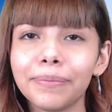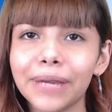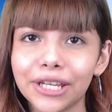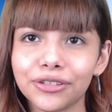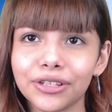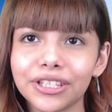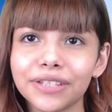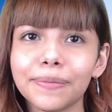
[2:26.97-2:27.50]

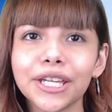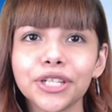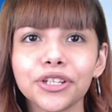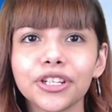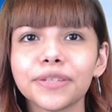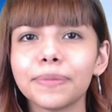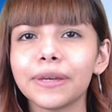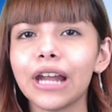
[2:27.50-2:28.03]
Patriots, make sure
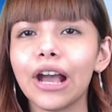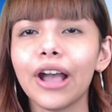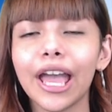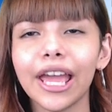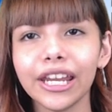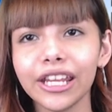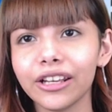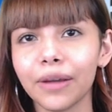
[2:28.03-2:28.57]
to spit out
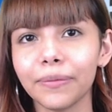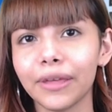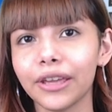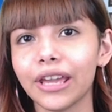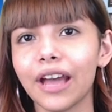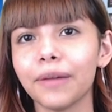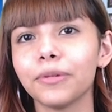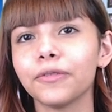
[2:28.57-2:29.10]
any gum that you
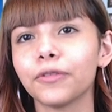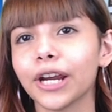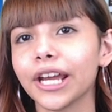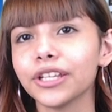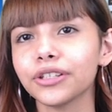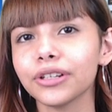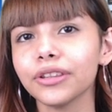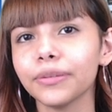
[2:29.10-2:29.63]
have before
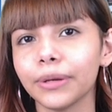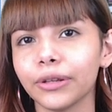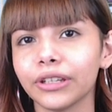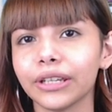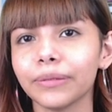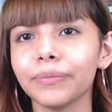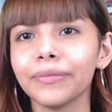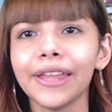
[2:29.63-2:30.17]
entering the
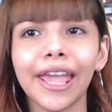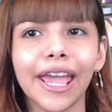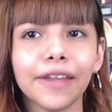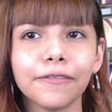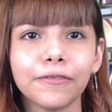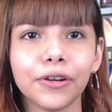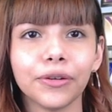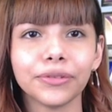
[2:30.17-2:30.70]
building,
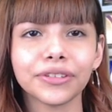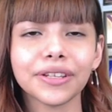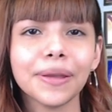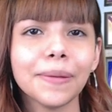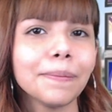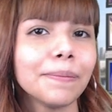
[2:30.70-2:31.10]
and phones.